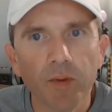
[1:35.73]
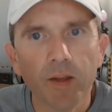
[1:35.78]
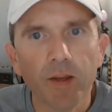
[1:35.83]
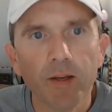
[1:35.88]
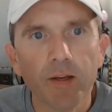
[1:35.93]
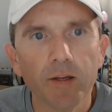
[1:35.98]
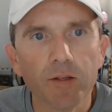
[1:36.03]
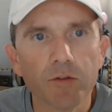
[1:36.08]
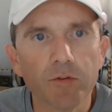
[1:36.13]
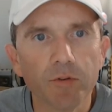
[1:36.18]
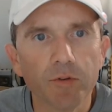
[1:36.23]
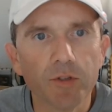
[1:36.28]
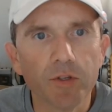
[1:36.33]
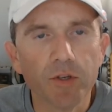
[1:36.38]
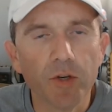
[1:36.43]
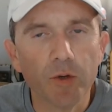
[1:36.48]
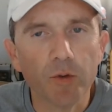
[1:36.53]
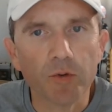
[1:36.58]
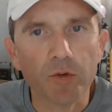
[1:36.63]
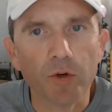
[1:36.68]
It's
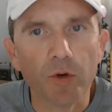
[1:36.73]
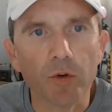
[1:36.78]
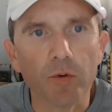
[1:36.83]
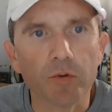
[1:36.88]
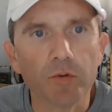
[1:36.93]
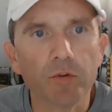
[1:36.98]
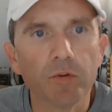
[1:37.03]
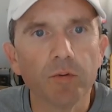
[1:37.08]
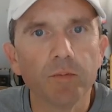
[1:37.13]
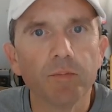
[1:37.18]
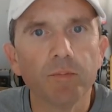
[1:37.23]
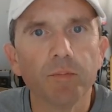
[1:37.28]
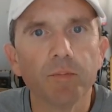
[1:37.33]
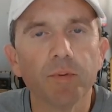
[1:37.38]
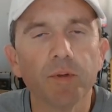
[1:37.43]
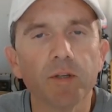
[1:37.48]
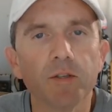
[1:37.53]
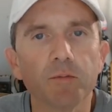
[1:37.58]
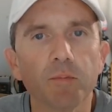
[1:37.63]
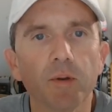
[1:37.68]
huge news.
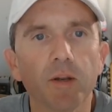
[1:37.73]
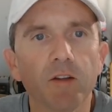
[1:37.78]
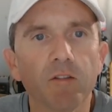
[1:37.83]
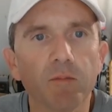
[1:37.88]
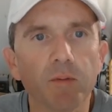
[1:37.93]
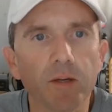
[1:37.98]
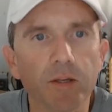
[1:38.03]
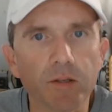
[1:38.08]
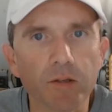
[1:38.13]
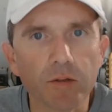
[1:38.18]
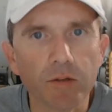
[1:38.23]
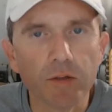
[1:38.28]
Please believe me.